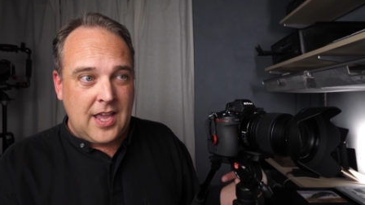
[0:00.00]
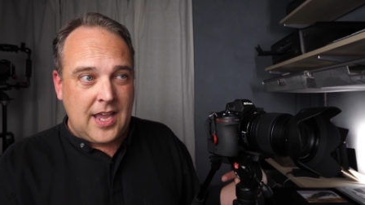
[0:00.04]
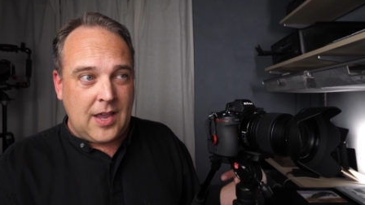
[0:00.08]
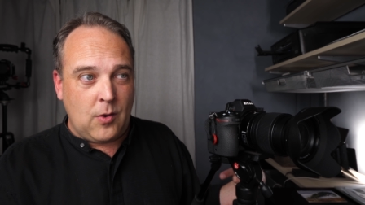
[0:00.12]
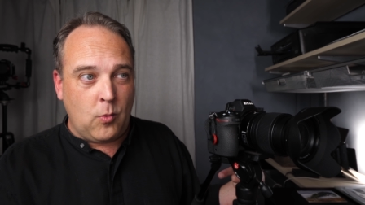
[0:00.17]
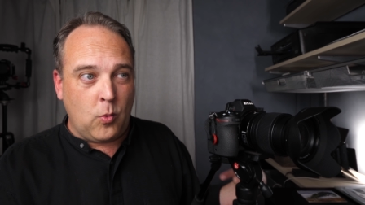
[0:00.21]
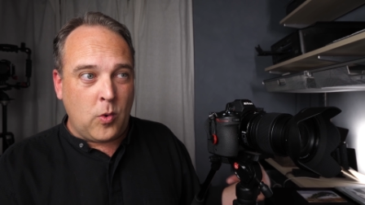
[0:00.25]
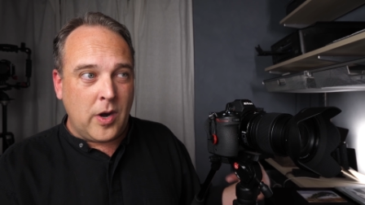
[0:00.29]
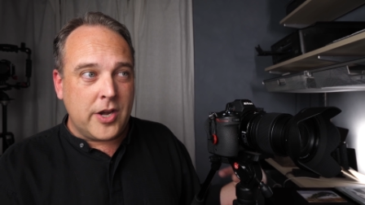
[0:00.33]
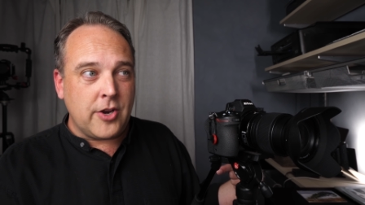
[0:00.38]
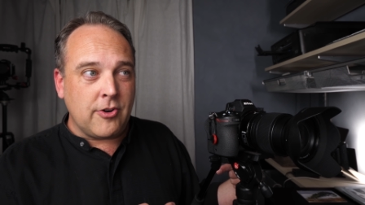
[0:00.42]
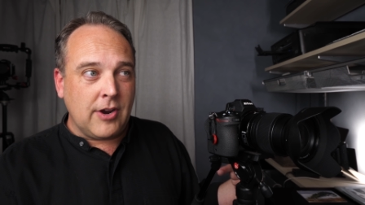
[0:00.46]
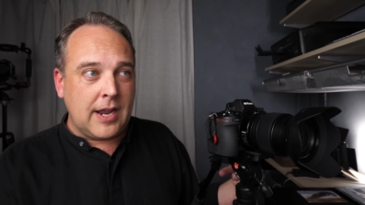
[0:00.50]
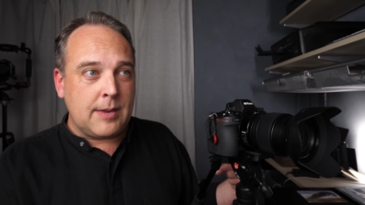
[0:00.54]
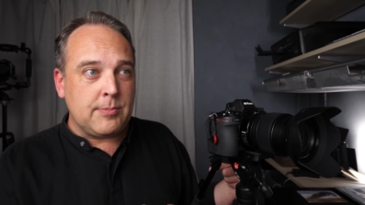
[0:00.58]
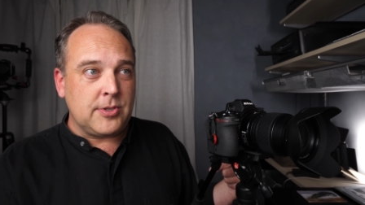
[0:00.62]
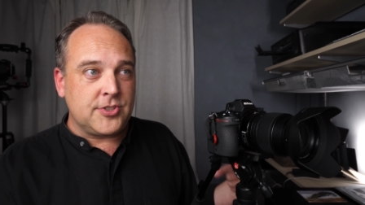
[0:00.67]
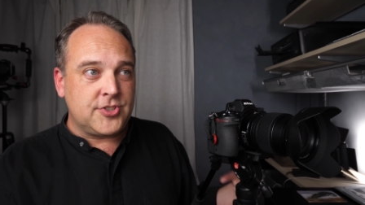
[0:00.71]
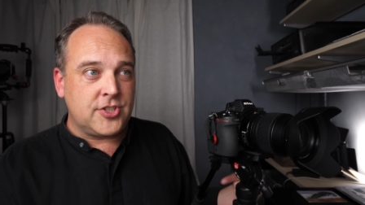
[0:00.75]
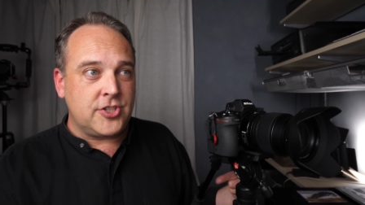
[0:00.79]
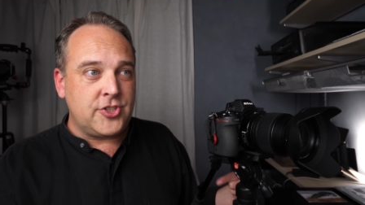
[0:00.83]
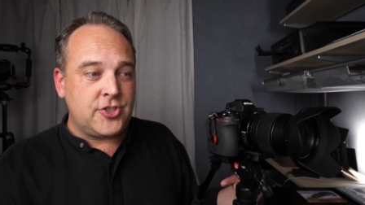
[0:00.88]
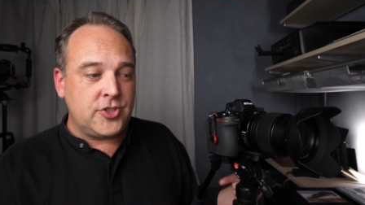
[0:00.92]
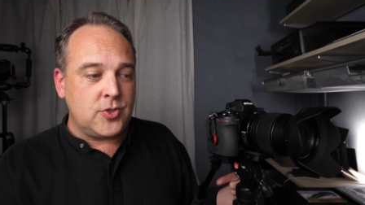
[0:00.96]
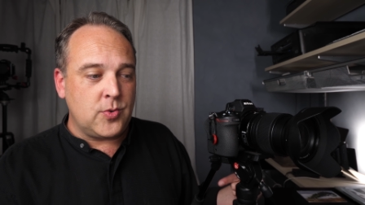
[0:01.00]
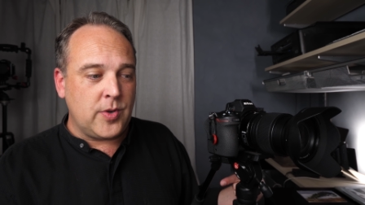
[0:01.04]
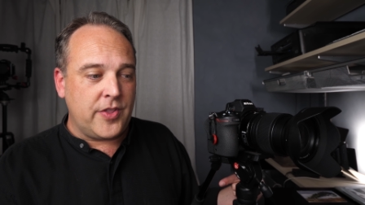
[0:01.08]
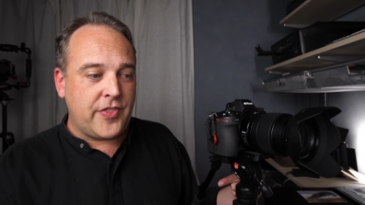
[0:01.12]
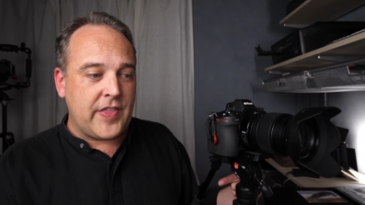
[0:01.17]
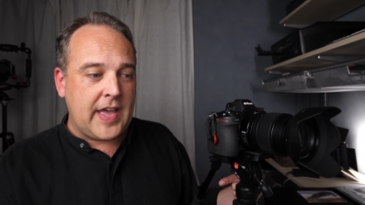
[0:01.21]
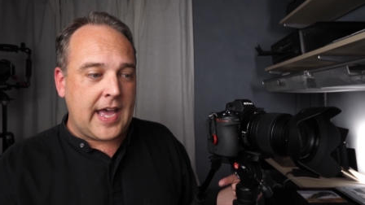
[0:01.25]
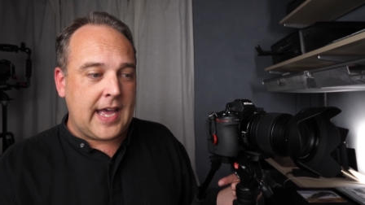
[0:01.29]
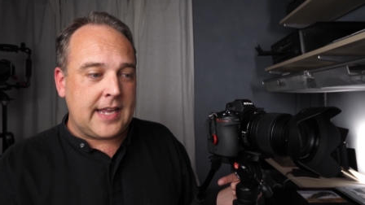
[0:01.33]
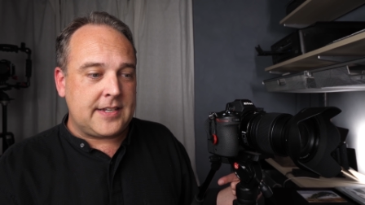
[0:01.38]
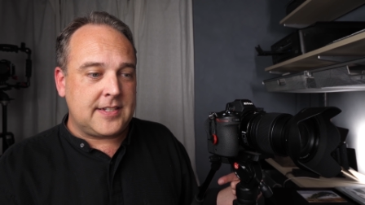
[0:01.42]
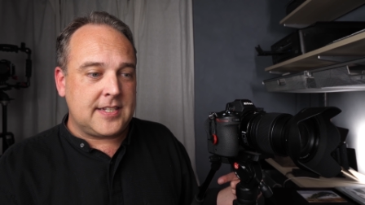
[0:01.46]
and what you're able to do with
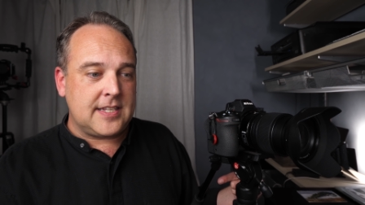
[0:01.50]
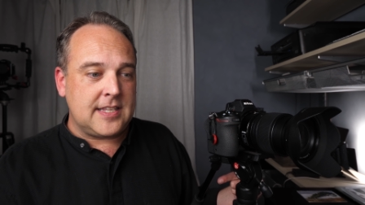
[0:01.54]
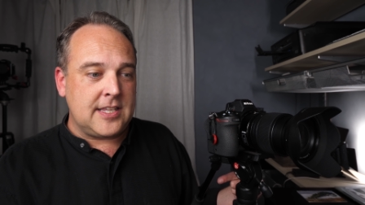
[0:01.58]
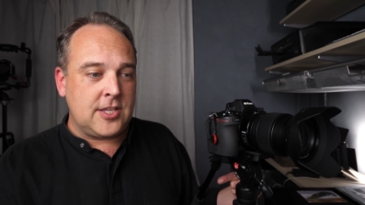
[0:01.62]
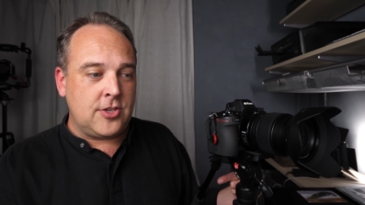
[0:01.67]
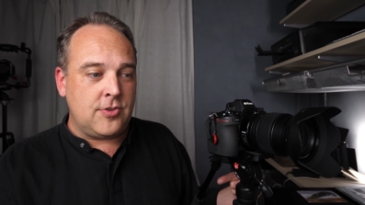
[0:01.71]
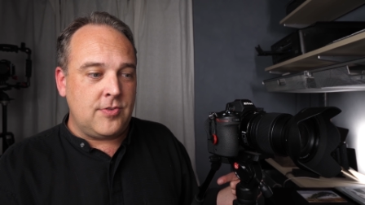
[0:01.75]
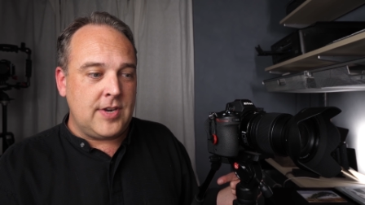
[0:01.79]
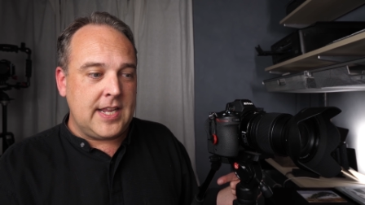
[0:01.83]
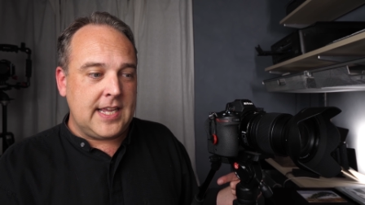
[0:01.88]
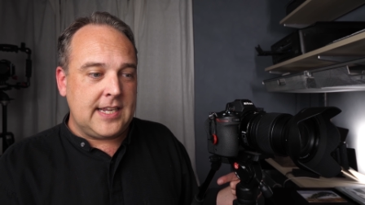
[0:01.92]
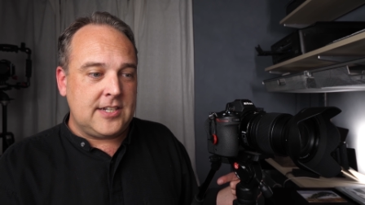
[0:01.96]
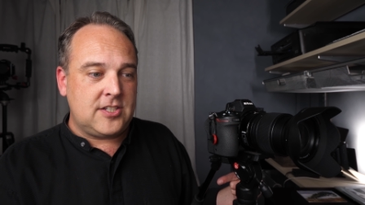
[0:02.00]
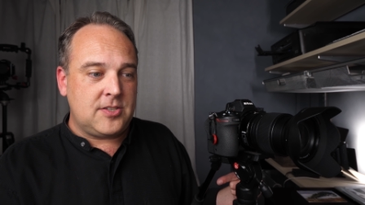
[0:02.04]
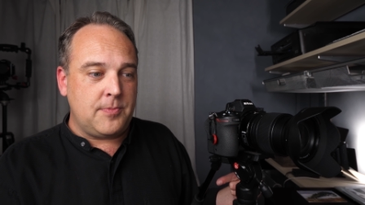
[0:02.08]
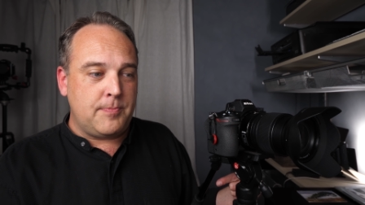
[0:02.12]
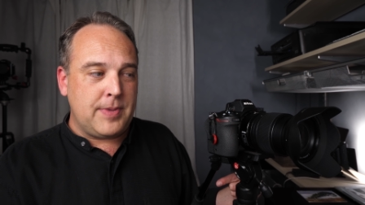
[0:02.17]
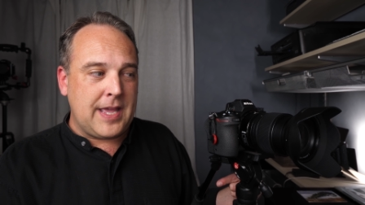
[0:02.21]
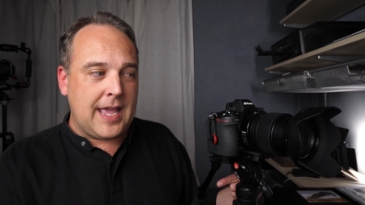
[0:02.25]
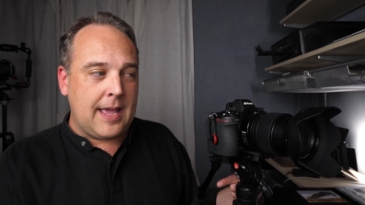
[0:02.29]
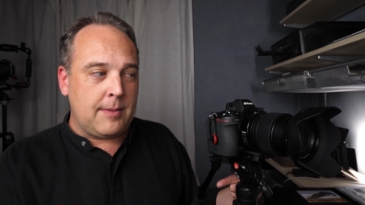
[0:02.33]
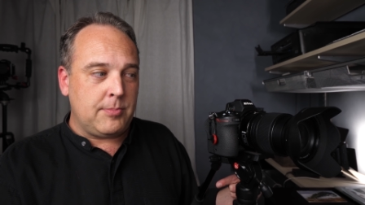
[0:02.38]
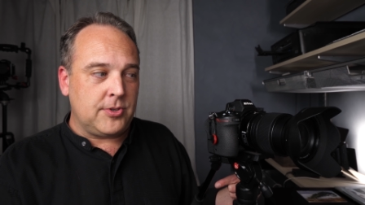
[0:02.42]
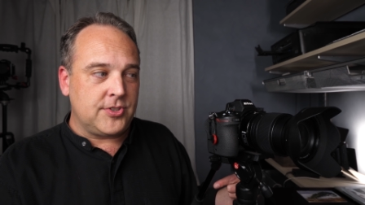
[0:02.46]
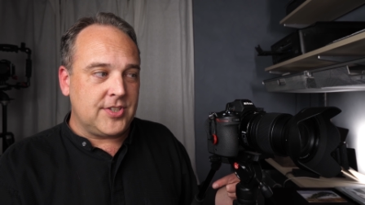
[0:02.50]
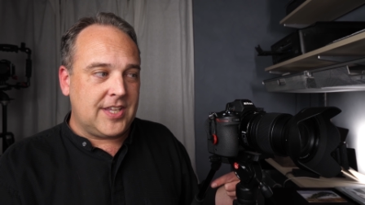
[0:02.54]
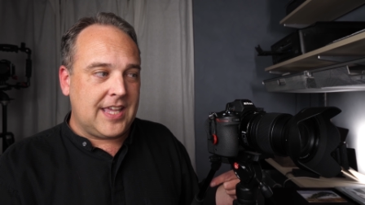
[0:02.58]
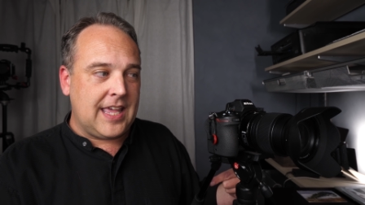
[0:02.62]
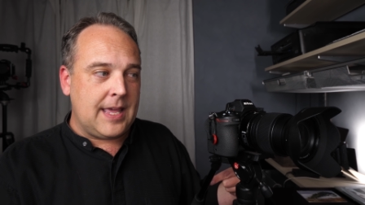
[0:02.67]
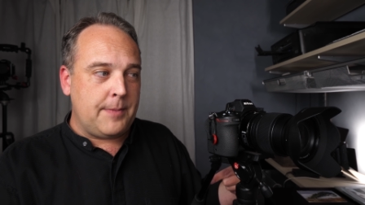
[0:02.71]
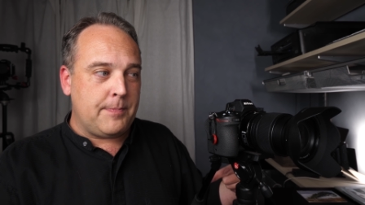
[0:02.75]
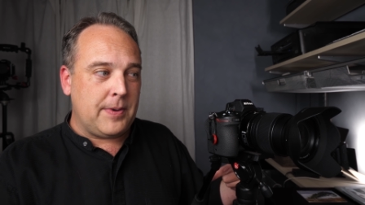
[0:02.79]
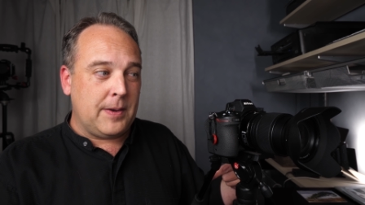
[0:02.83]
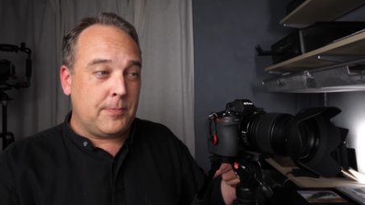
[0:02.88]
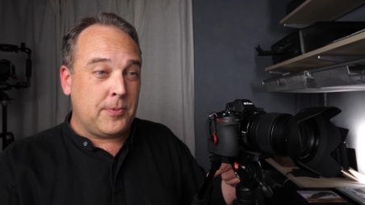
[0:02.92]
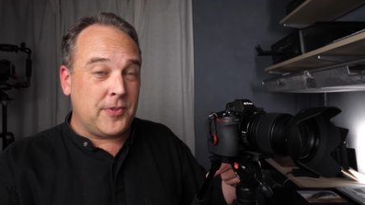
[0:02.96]
that, you need to be able to
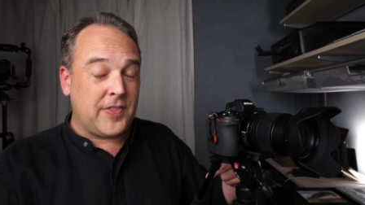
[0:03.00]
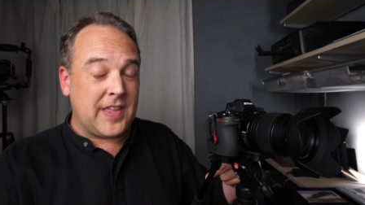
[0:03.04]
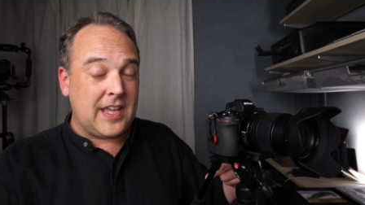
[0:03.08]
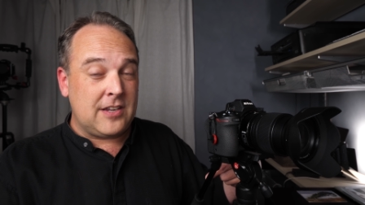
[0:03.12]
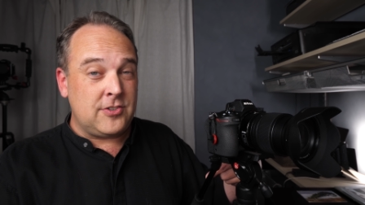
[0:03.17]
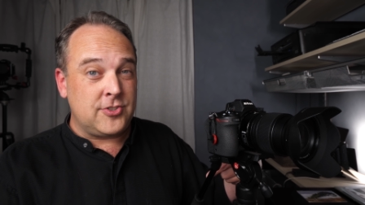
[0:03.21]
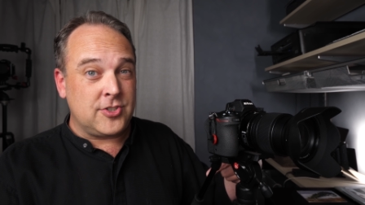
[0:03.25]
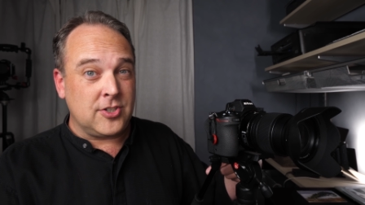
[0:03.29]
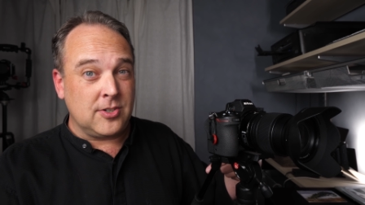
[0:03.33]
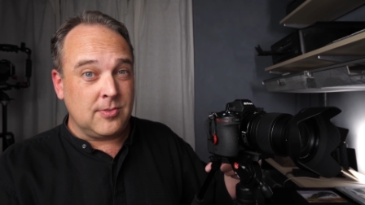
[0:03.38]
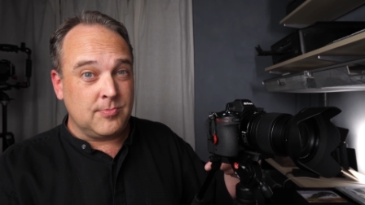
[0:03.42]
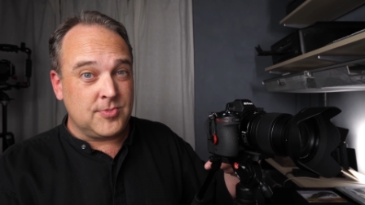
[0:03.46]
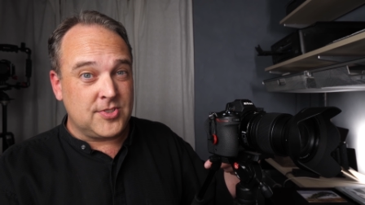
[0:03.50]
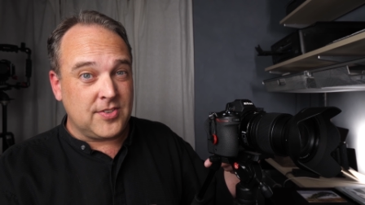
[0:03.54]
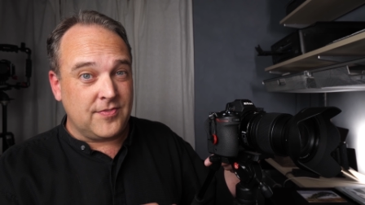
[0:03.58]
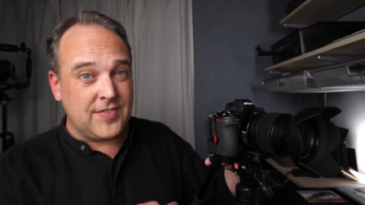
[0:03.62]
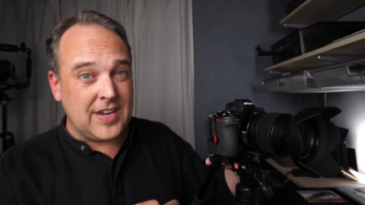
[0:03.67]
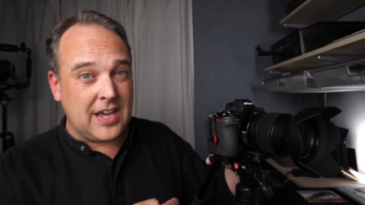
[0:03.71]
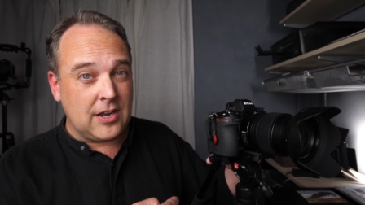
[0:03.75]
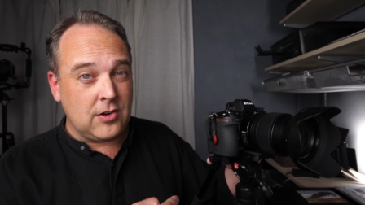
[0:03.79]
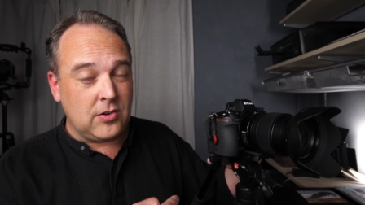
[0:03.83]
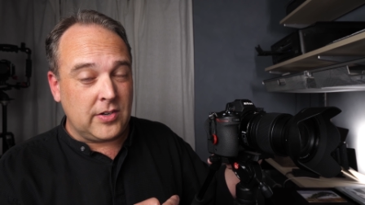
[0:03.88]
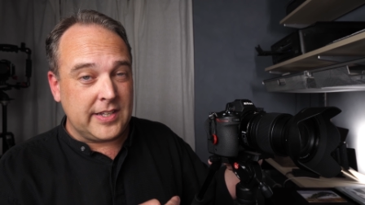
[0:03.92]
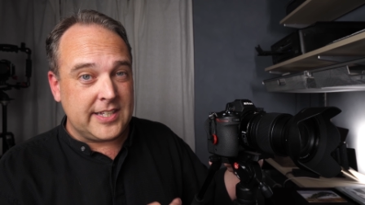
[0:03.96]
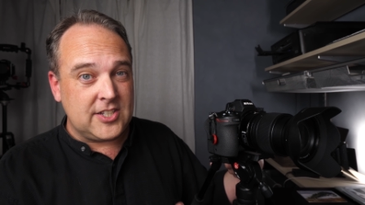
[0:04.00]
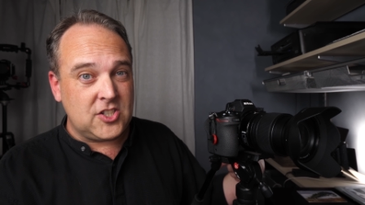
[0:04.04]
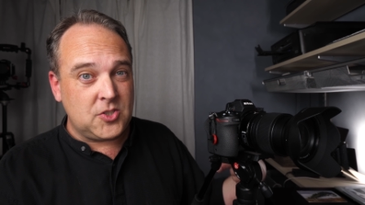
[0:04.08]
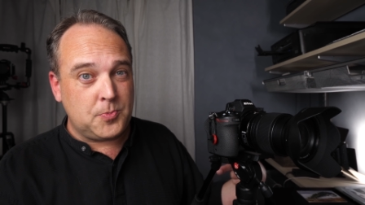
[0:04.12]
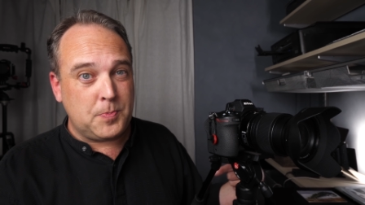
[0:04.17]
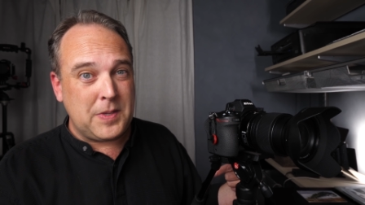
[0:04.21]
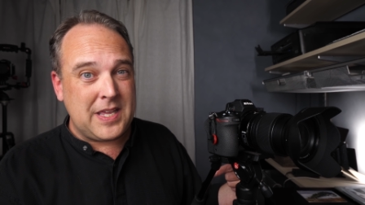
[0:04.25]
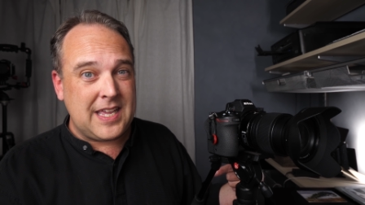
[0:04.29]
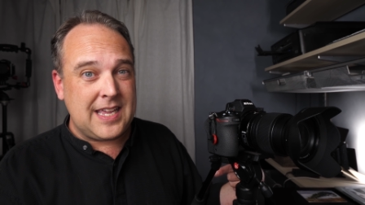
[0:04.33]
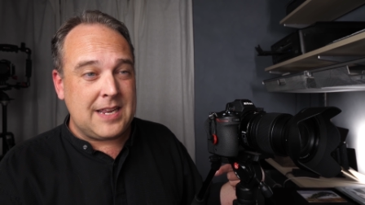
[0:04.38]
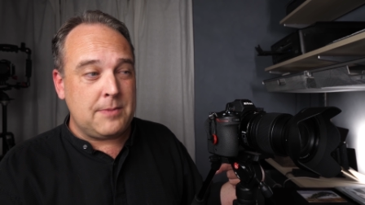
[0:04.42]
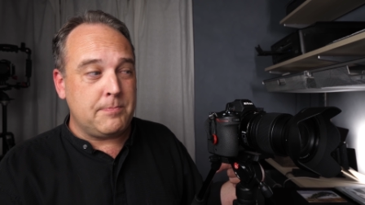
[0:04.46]
keep up with that in terms of of not only
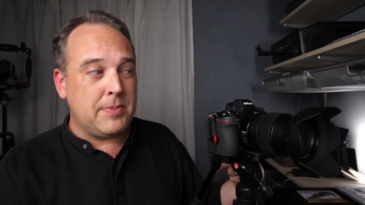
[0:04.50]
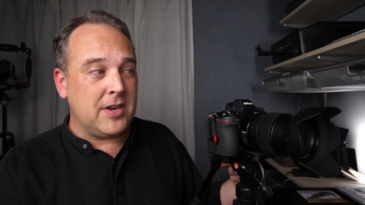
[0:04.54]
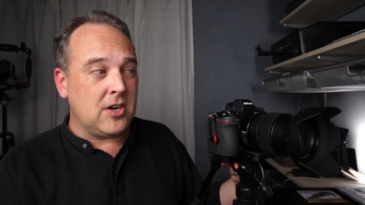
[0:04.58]
speed,